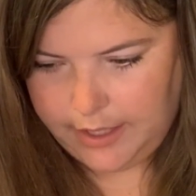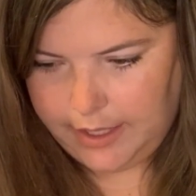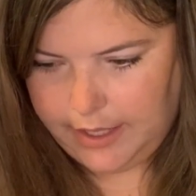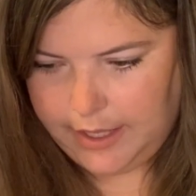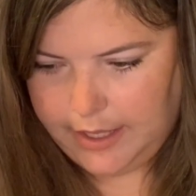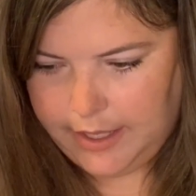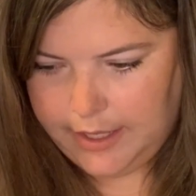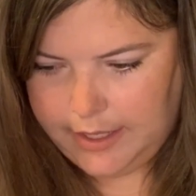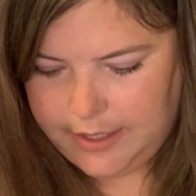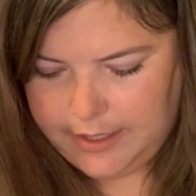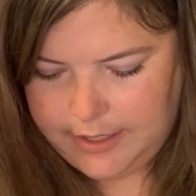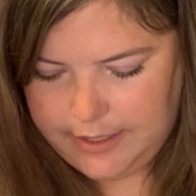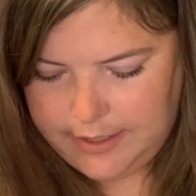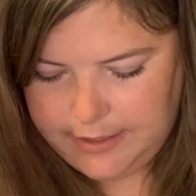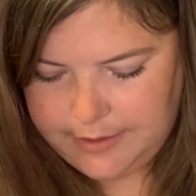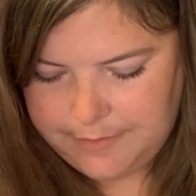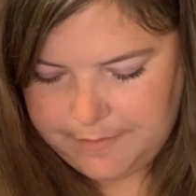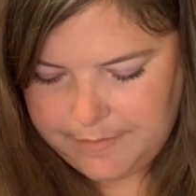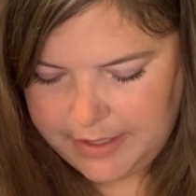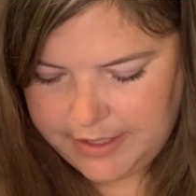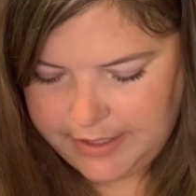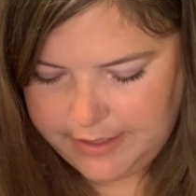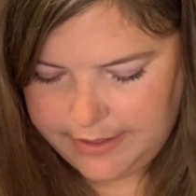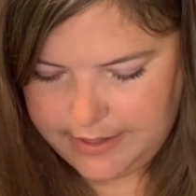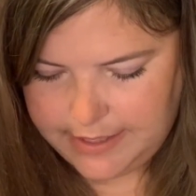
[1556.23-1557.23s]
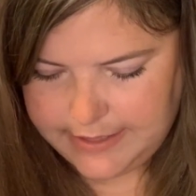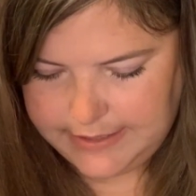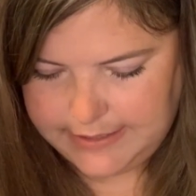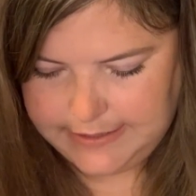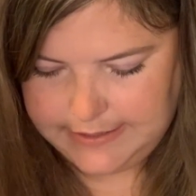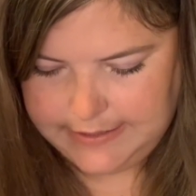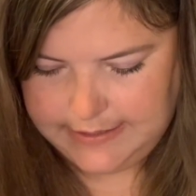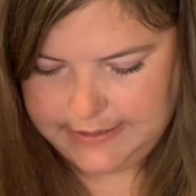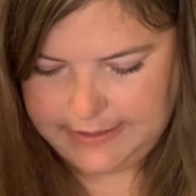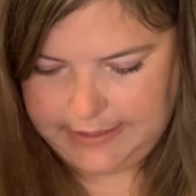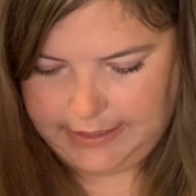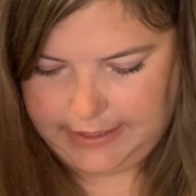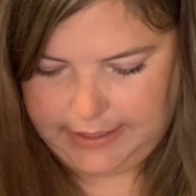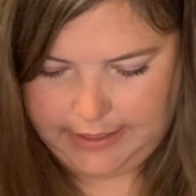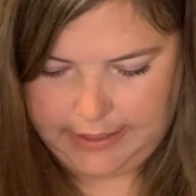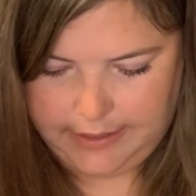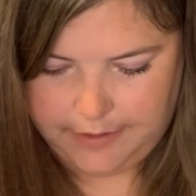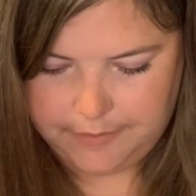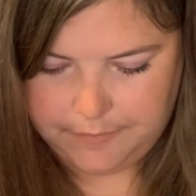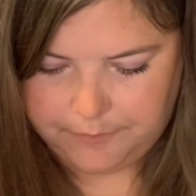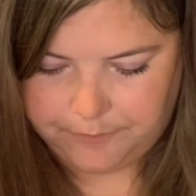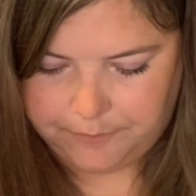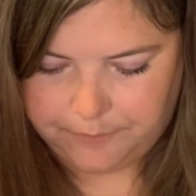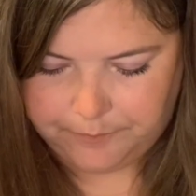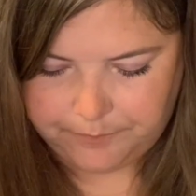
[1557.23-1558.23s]
Let's see.
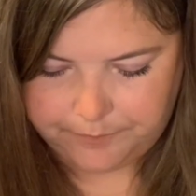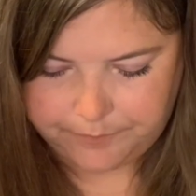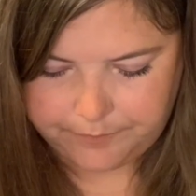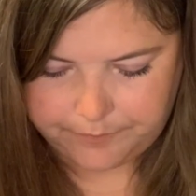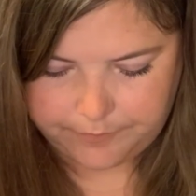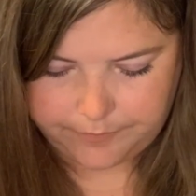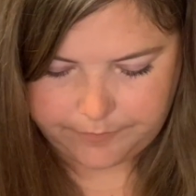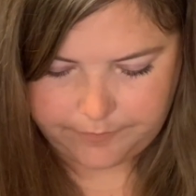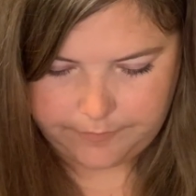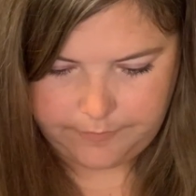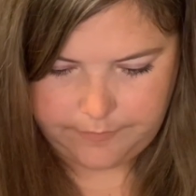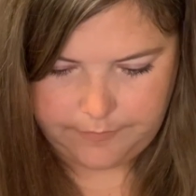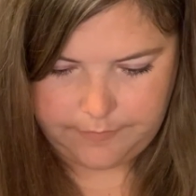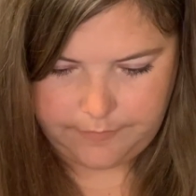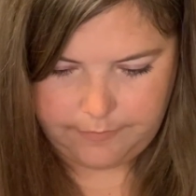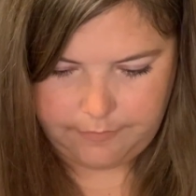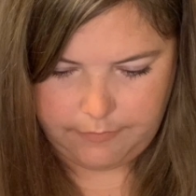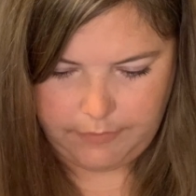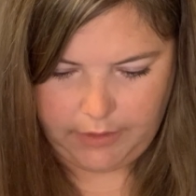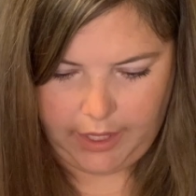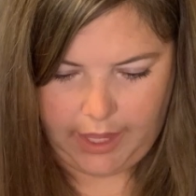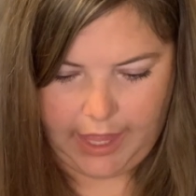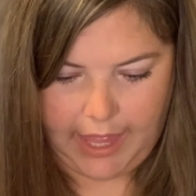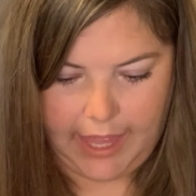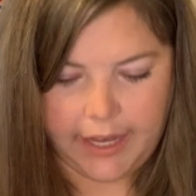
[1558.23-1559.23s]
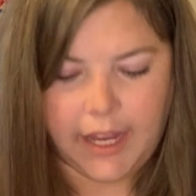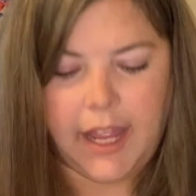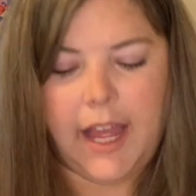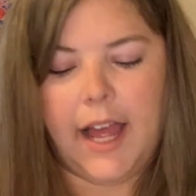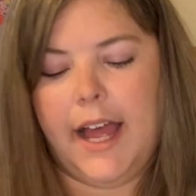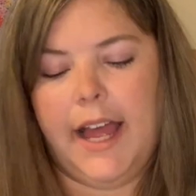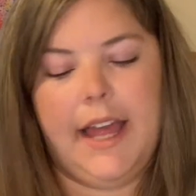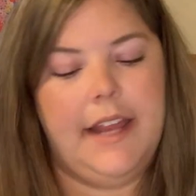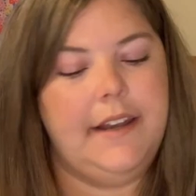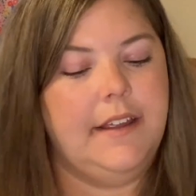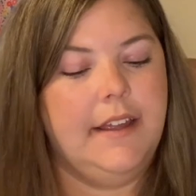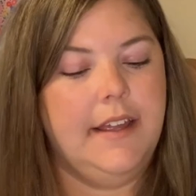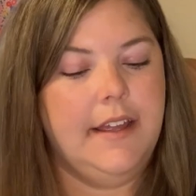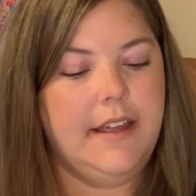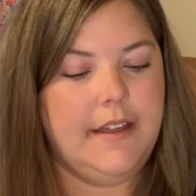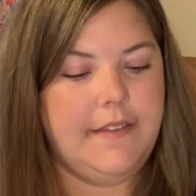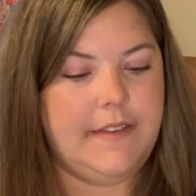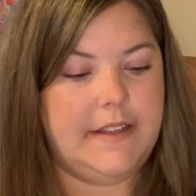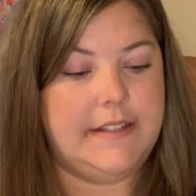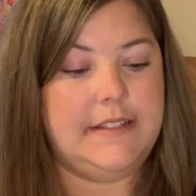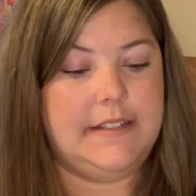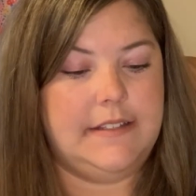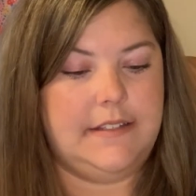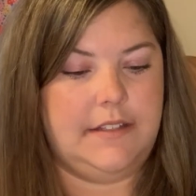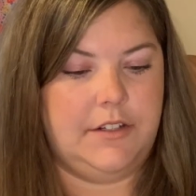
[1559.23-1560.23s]
I got,
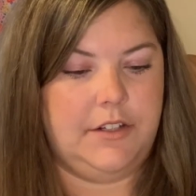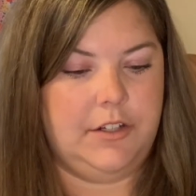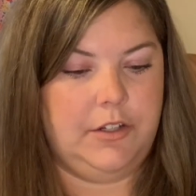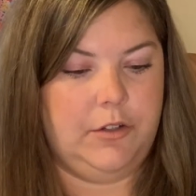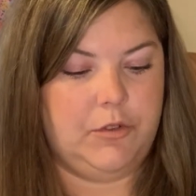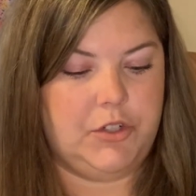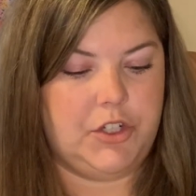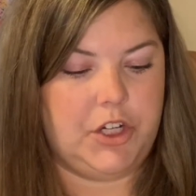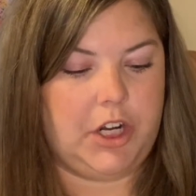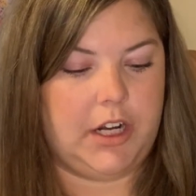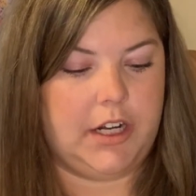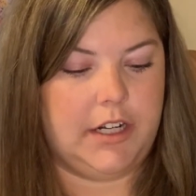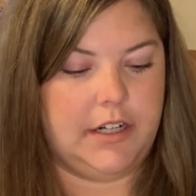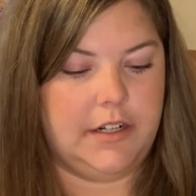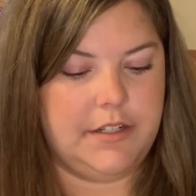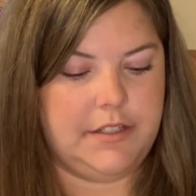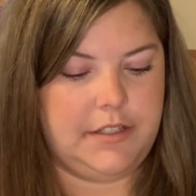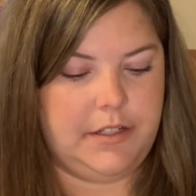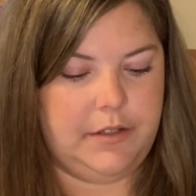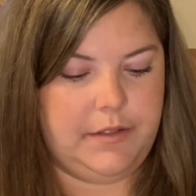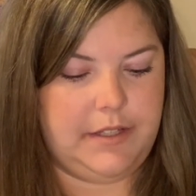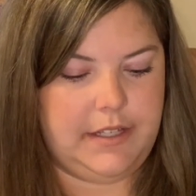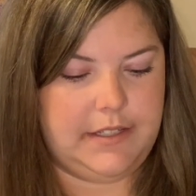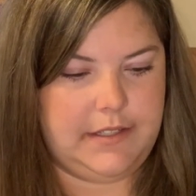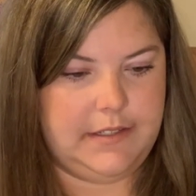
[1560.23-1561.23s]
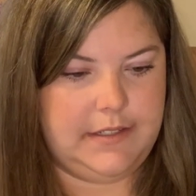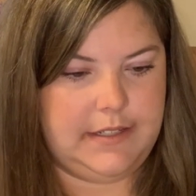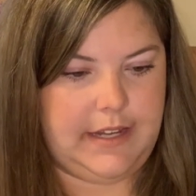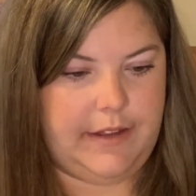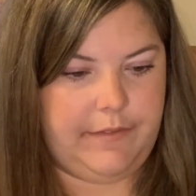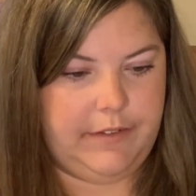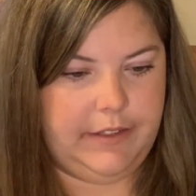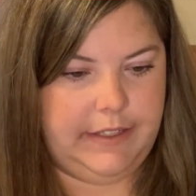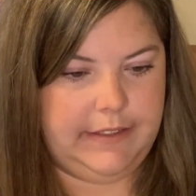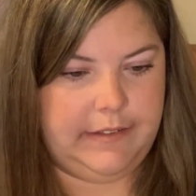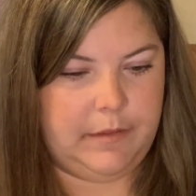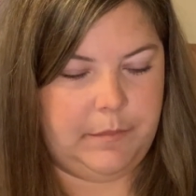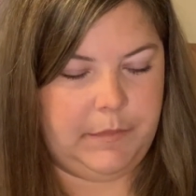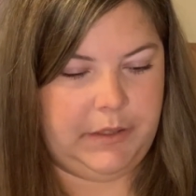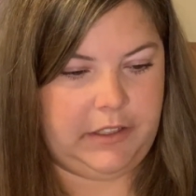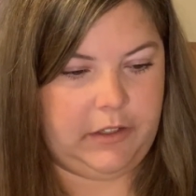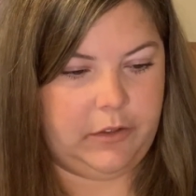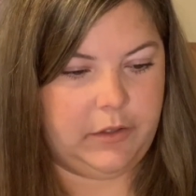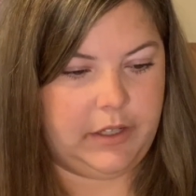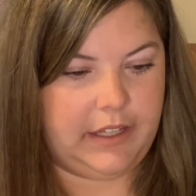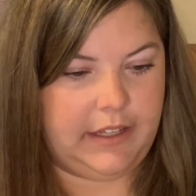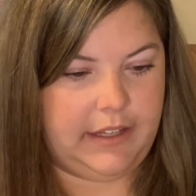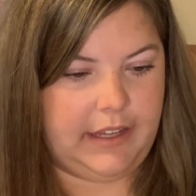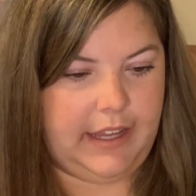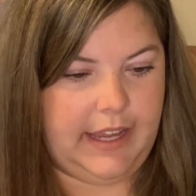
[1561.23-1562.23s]
this is a new chart, so this is definitely something you
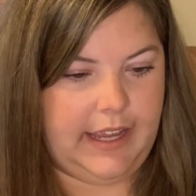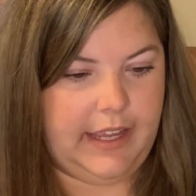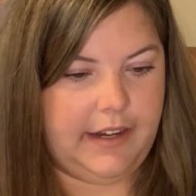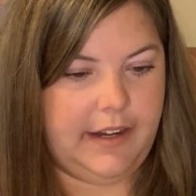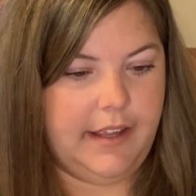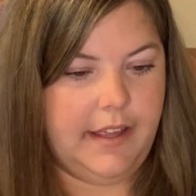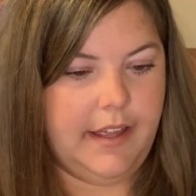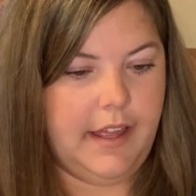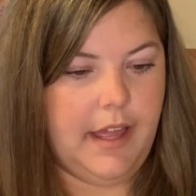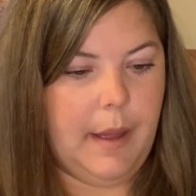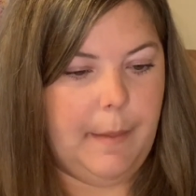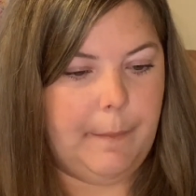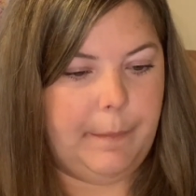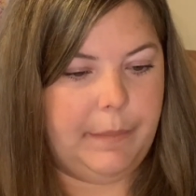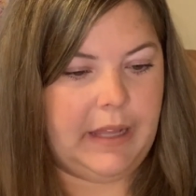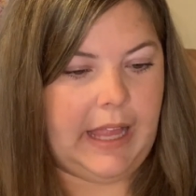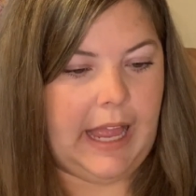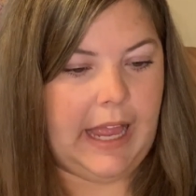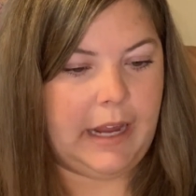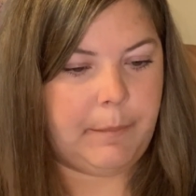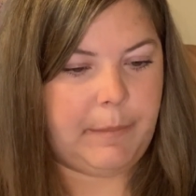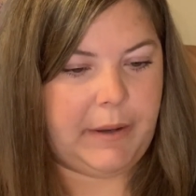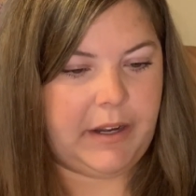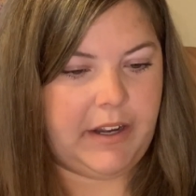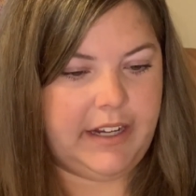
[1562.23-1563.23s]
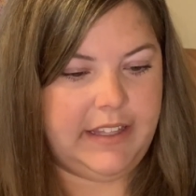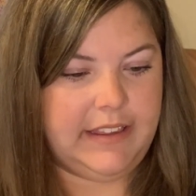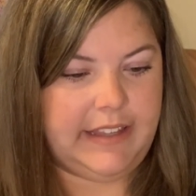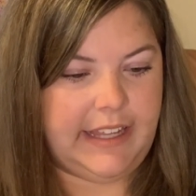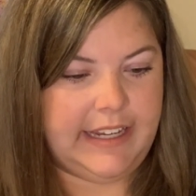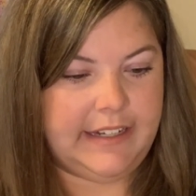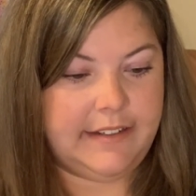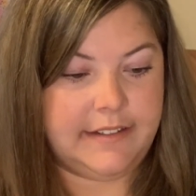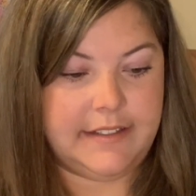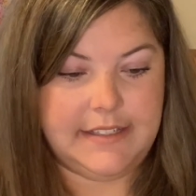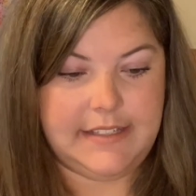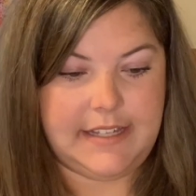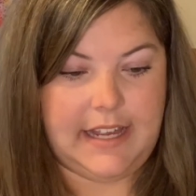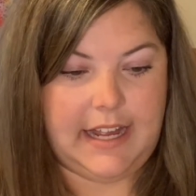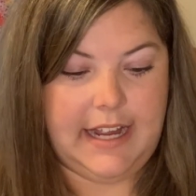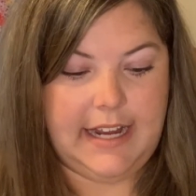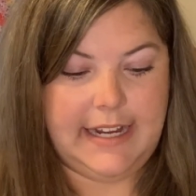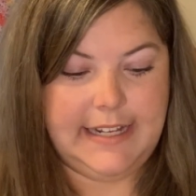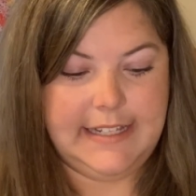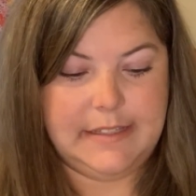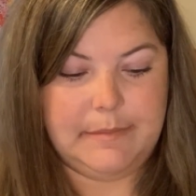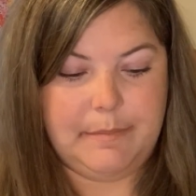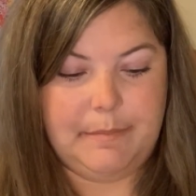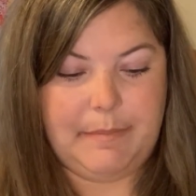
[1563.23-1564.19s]
can get. Blackberry Lane Designs,